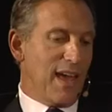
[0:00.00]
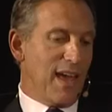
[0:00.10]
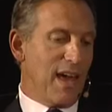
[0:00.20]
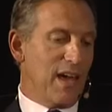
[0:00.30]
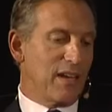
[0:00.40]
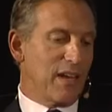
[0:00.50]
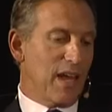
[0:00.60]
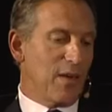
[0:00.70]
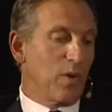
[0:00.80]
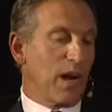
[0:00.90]
And
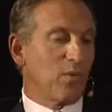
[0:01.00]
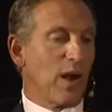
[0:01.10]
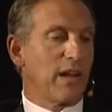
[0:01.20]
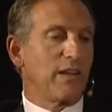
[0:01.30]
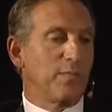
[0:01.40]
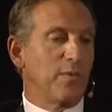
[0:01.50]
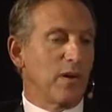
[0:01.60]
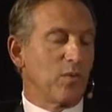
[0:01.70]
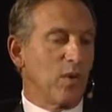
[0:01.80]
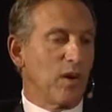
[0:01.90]
what I write in the
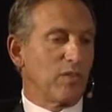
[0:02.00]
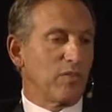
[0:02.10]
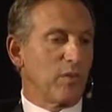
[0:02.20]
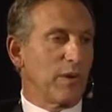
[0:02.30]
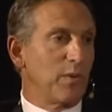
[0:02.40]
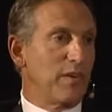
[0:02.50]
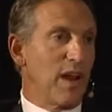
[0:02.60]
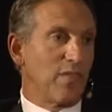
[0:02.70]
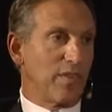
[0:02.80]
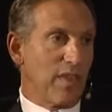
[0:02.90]
book was that we were
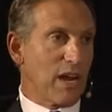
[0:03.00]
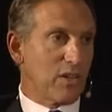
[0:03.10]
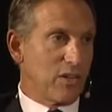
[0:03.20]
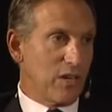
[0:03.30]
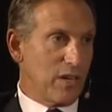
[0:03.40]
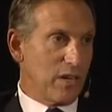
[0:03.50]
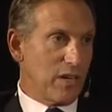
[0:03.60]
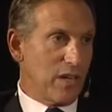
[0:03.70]
never that good.